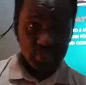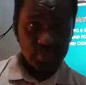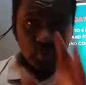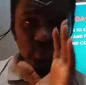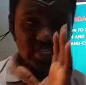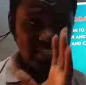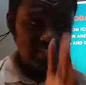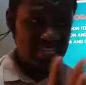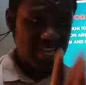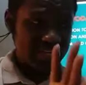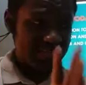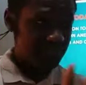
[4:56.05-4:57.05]
So these
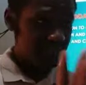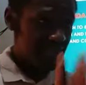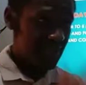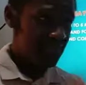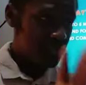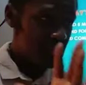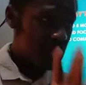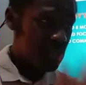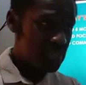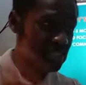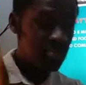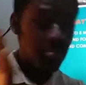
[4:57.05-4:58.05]
are the five
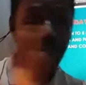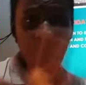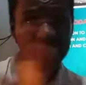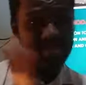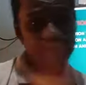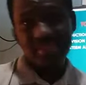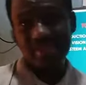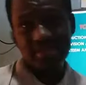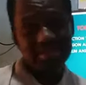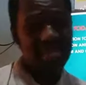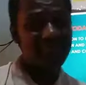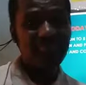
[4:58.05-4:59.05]
most important
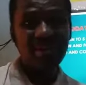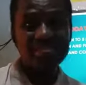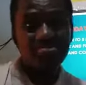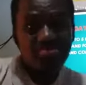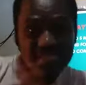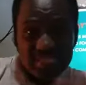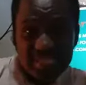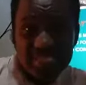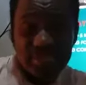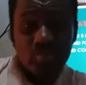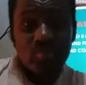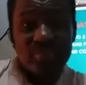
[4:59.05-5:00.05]
things as far as
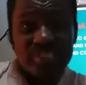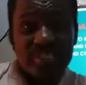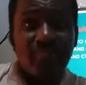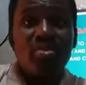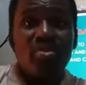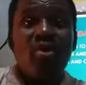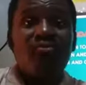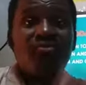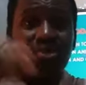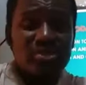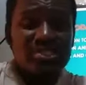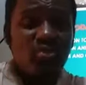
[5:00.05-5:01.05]
business is concerned. Of
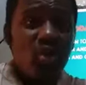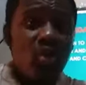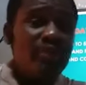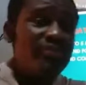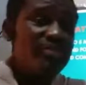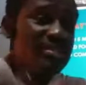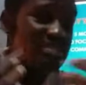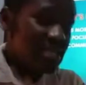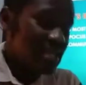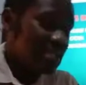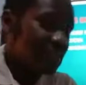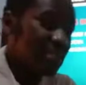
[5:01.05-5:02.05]
course, someone will even say
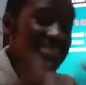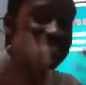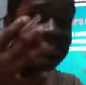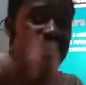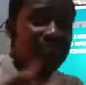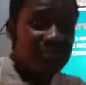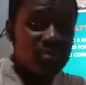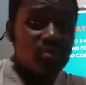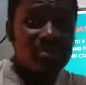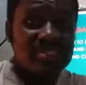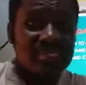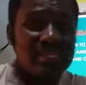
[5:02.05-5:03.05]
as far as life is
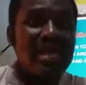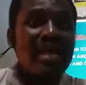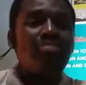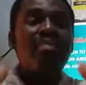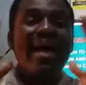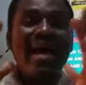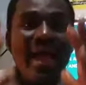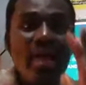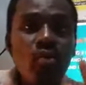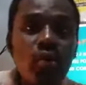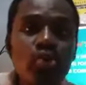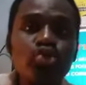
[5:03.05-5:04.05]
concerned, but I
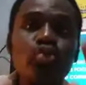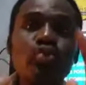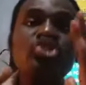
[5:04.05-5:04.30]
want to